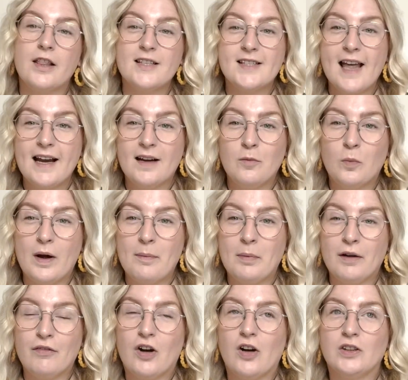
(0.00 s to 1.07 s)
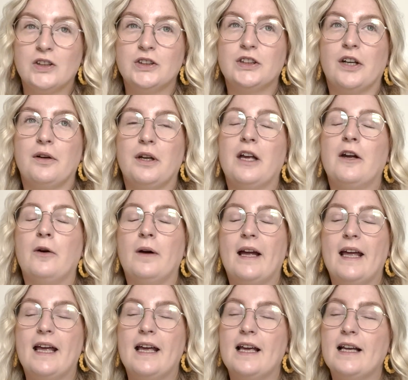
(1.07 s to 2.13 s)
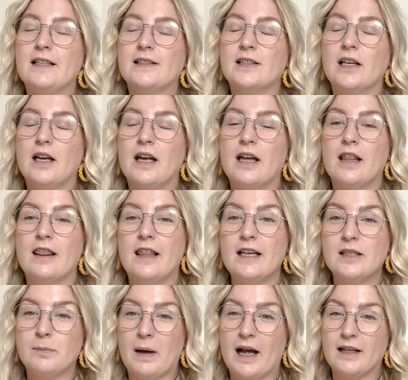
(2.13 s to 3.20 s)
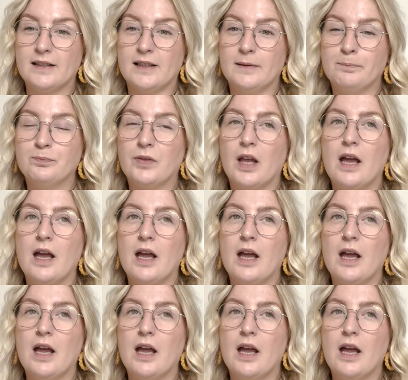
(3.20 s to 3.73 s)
second WIP I've got to show you is this pattern.